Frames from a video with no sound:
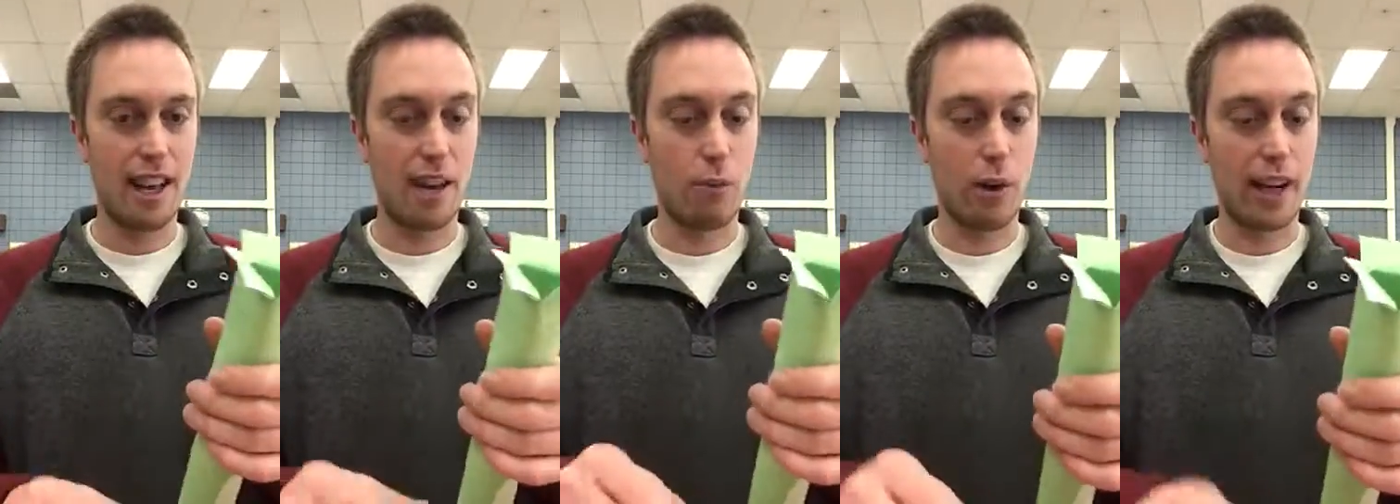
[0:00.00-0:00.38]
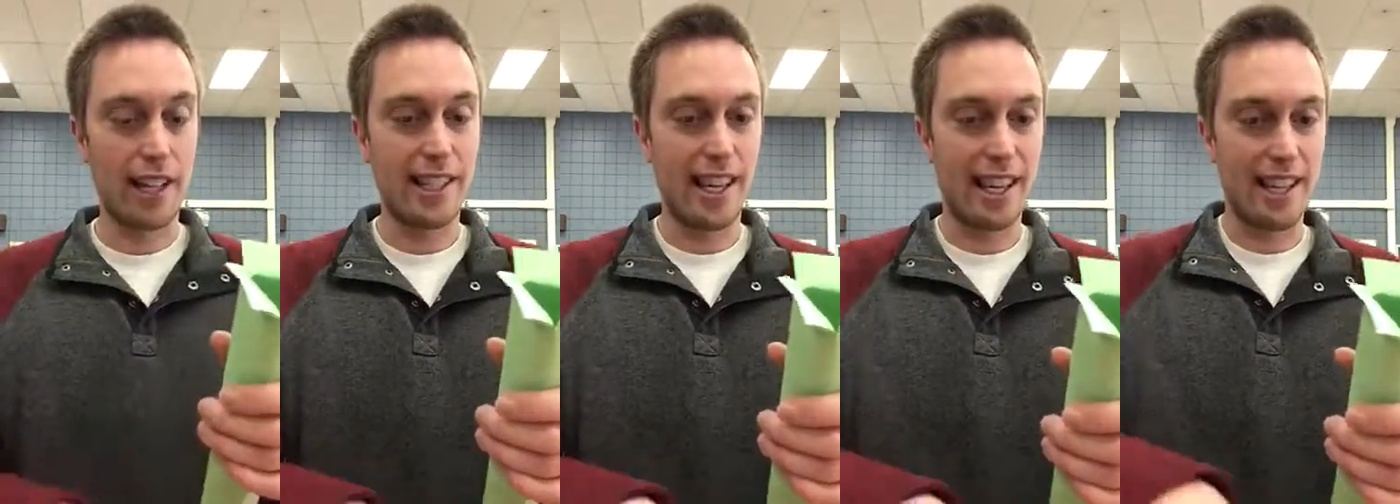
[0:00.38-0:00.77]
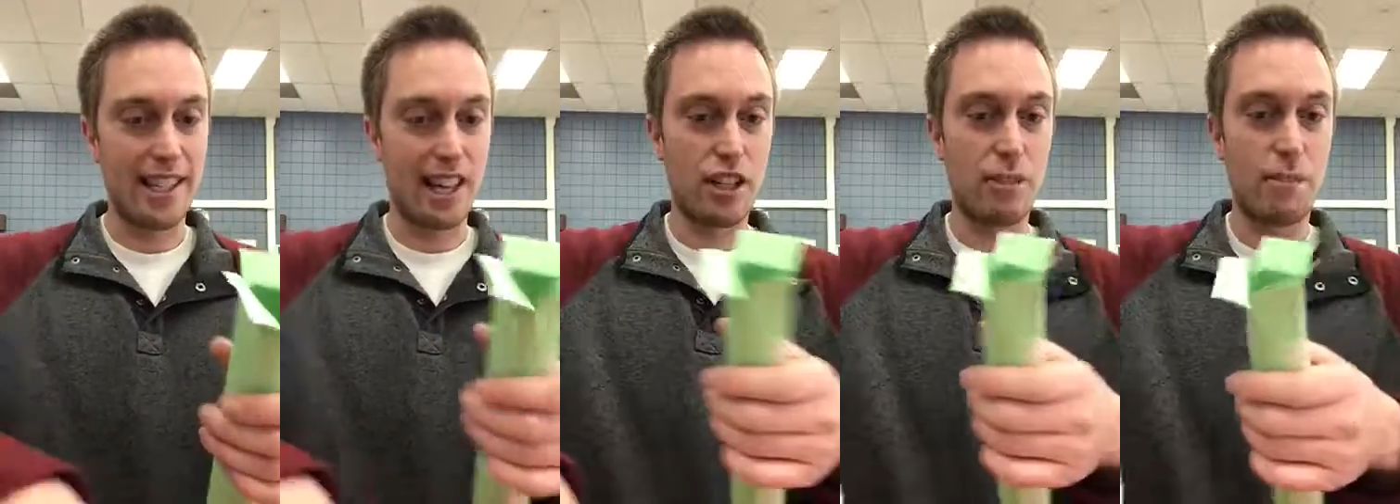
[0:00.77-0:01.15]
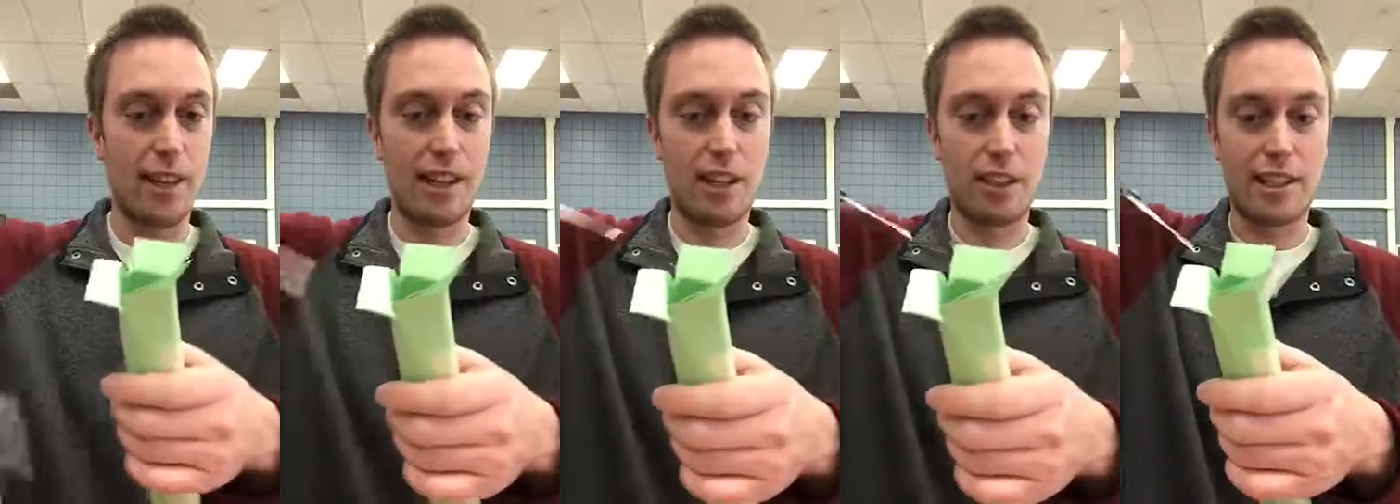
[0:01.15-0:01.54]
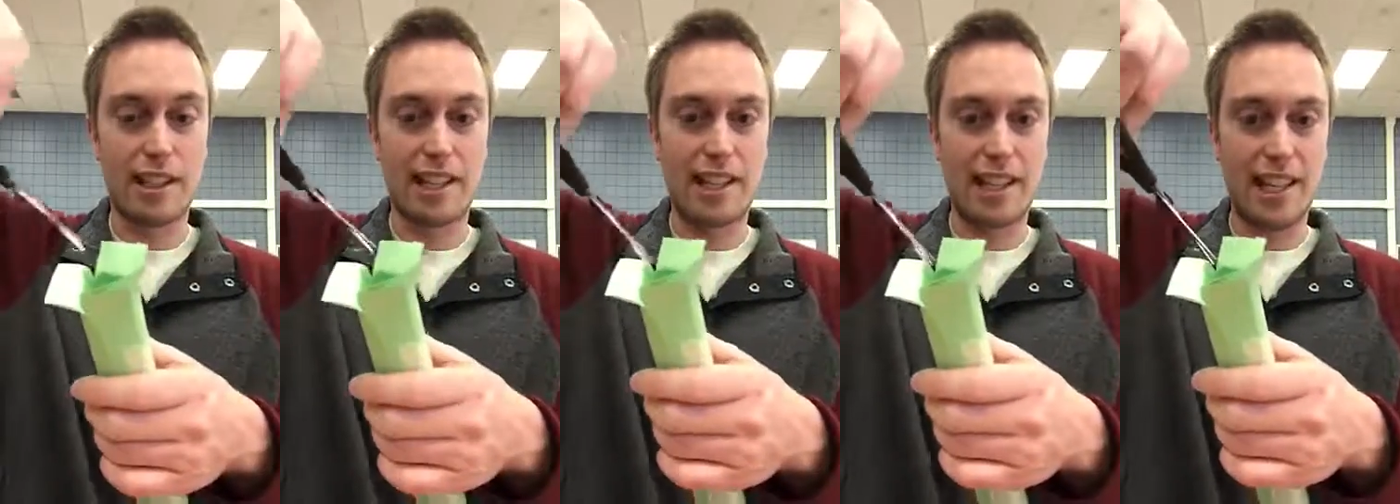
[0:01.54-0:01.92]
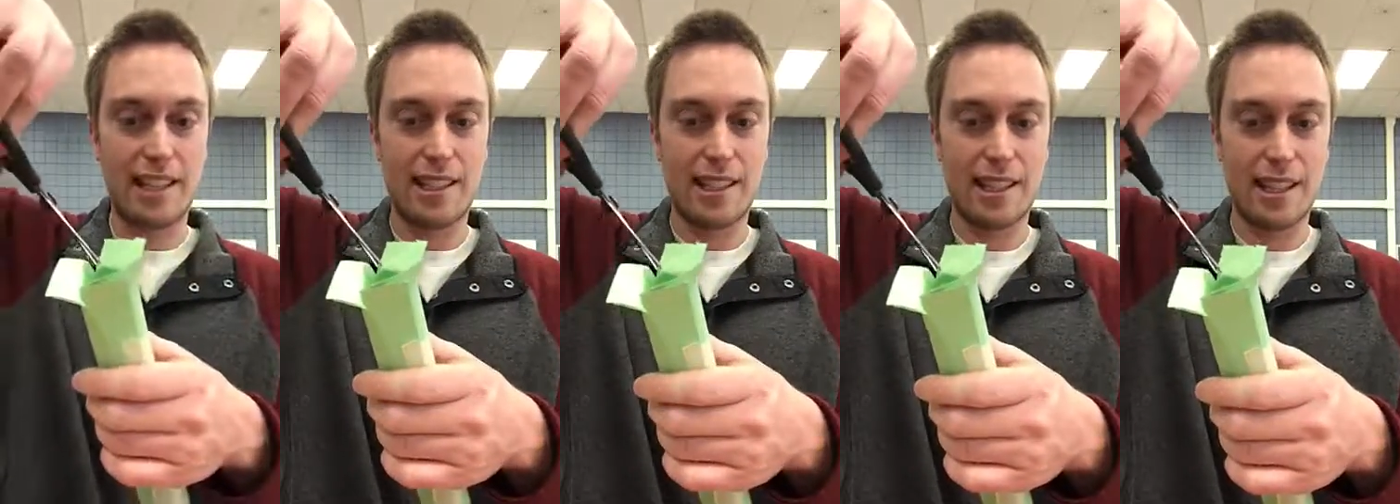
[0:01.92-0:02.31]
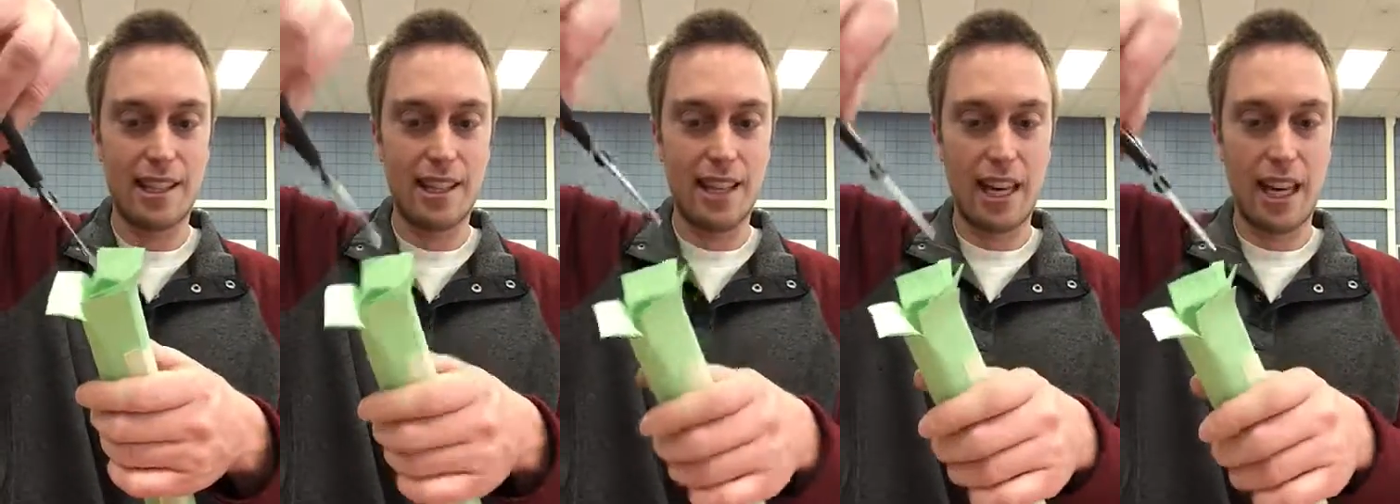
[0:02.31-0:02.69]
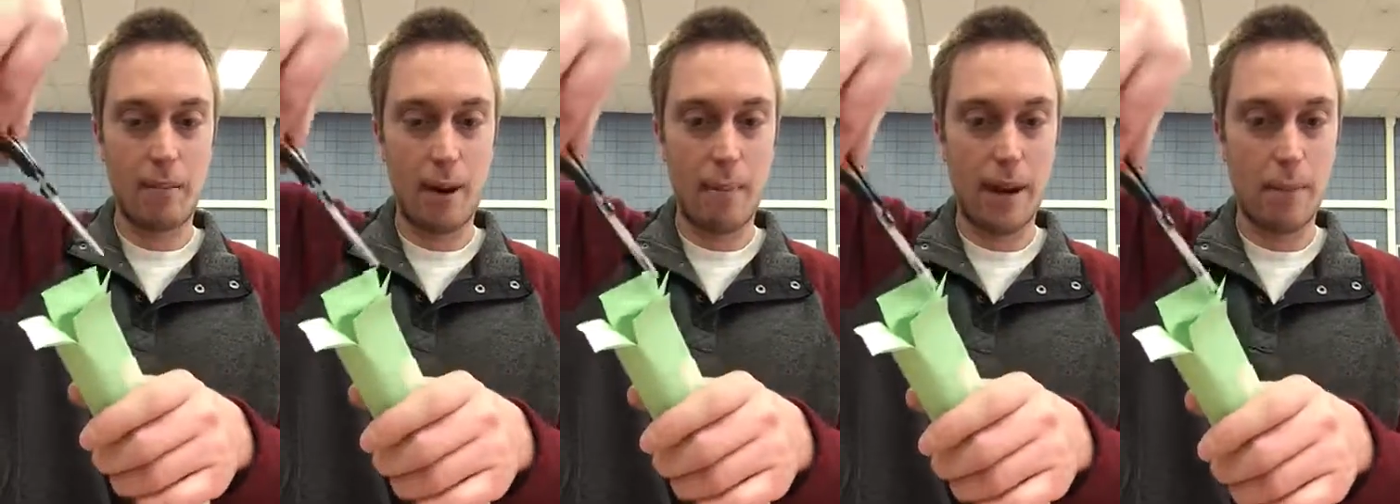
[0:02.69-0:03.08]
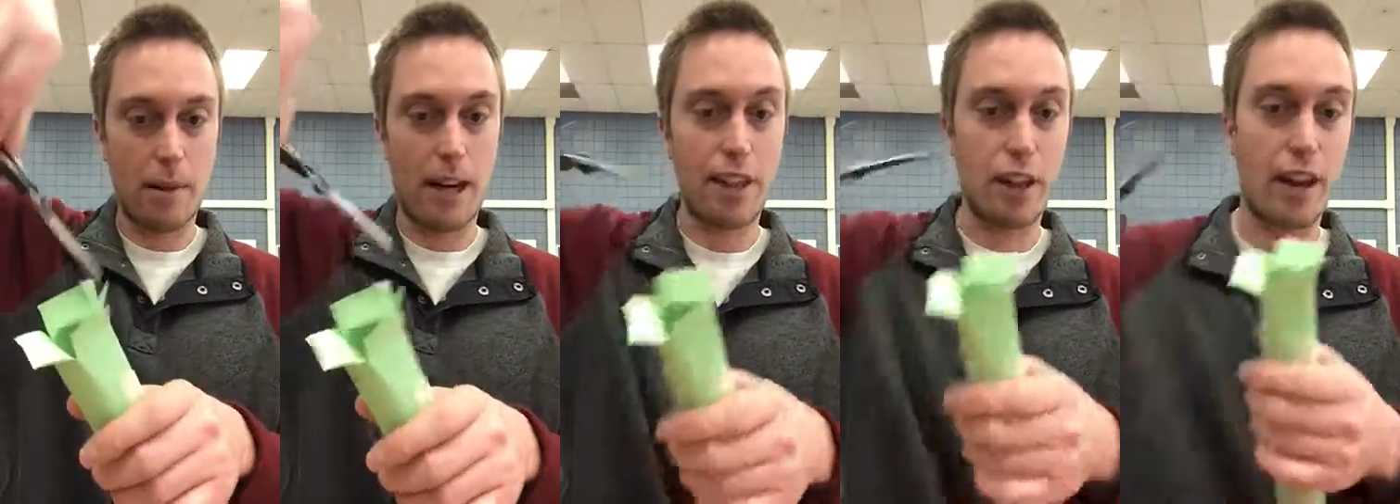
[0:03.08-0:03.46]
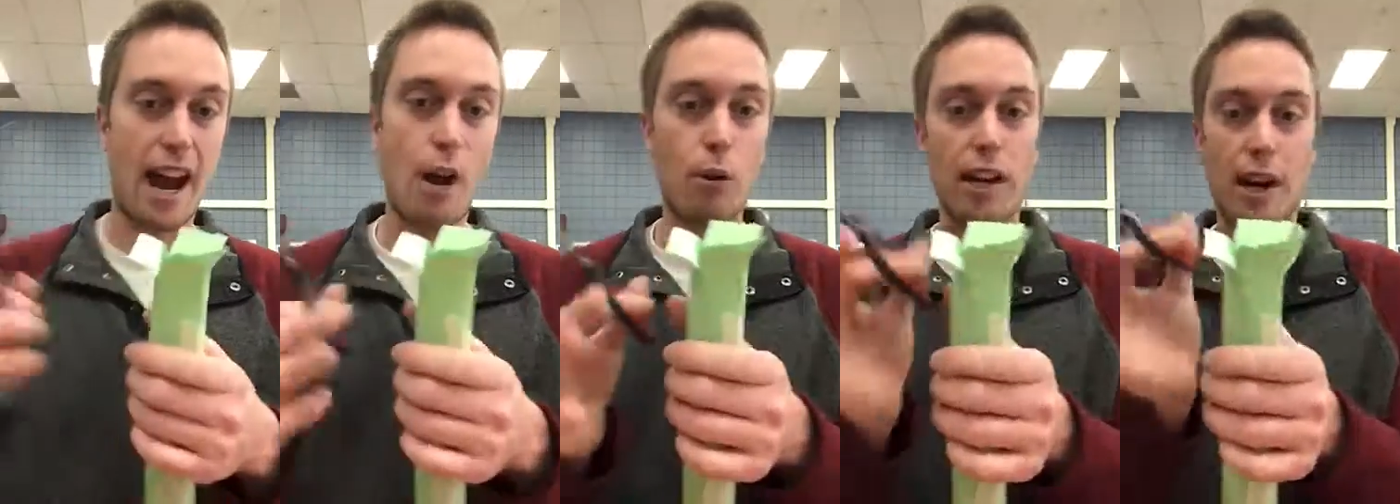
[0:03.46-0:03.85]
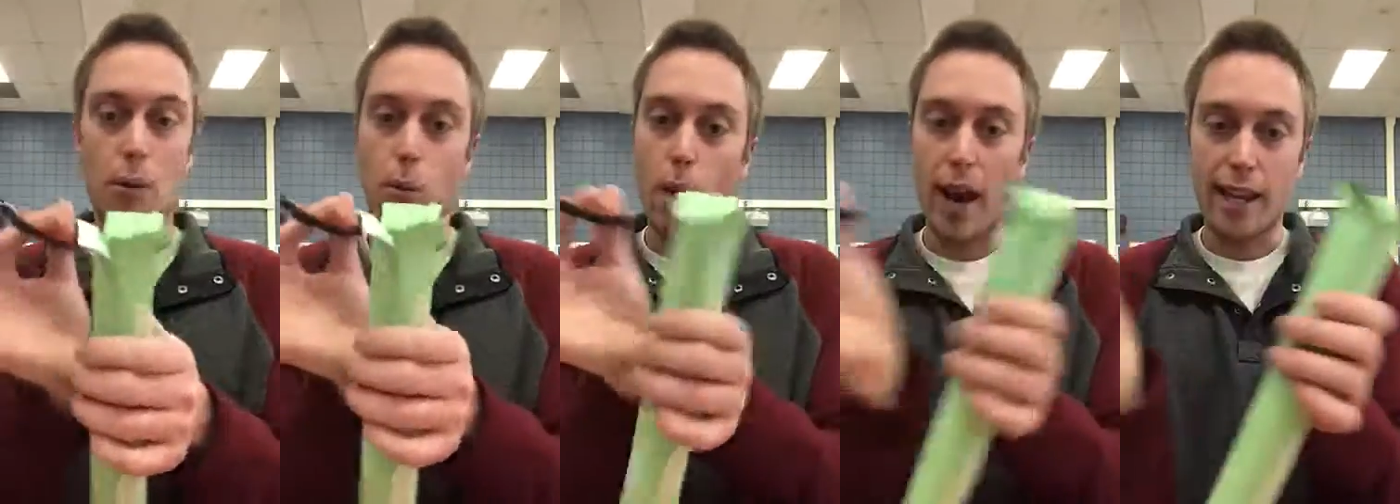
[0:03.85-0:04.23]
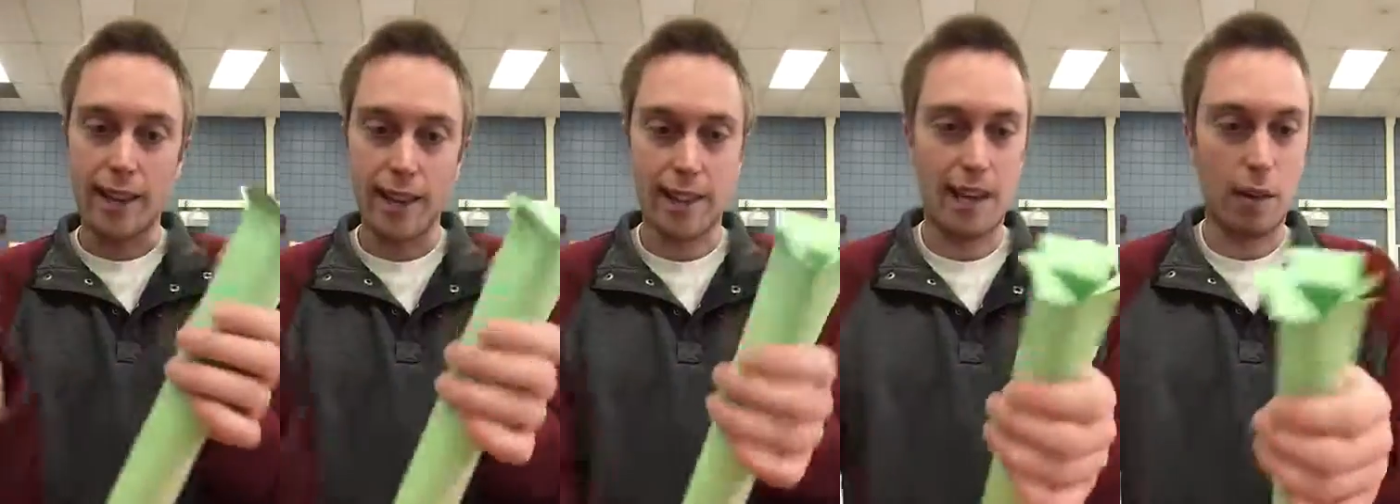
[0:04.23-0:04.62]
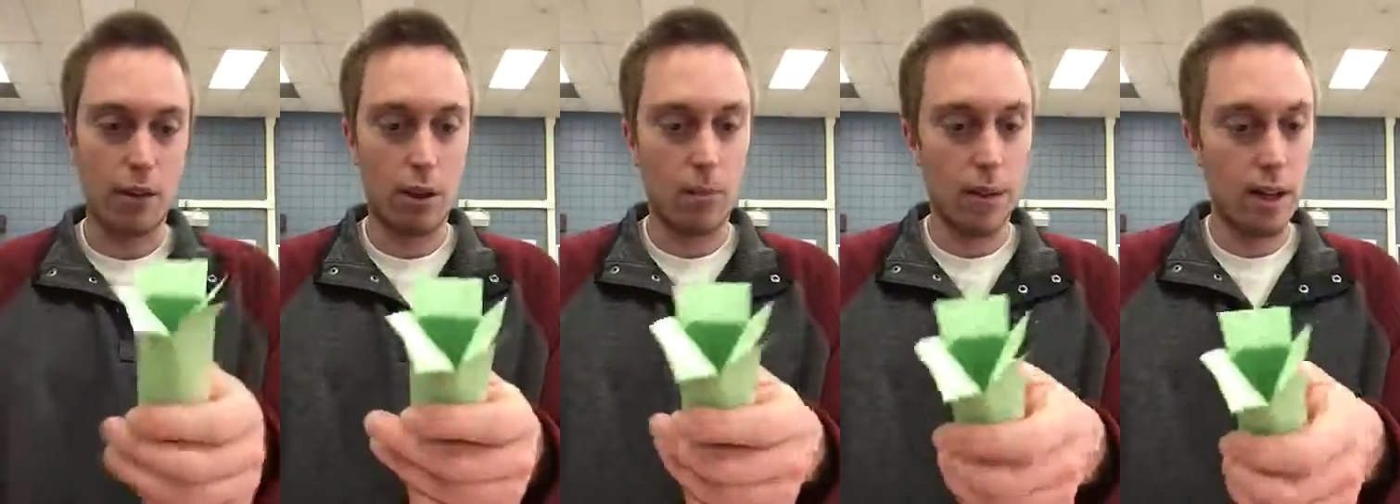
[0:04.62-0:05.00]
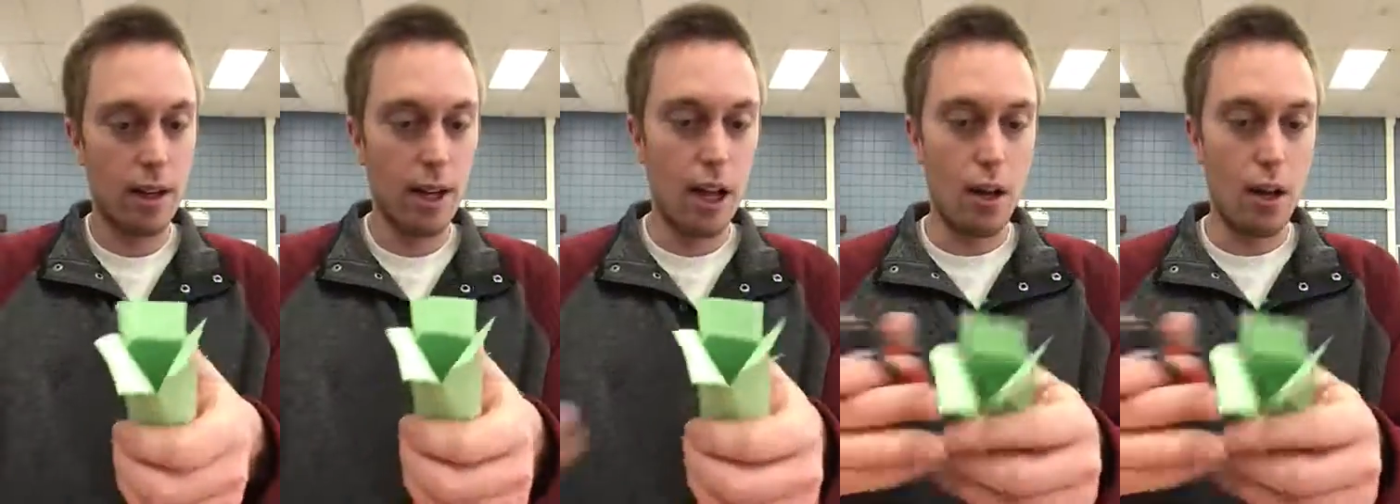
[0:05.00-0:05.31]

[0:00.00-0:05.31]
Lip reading: and what I did is I just made little slits in my paper. I thought, how could I widen this out a little bit?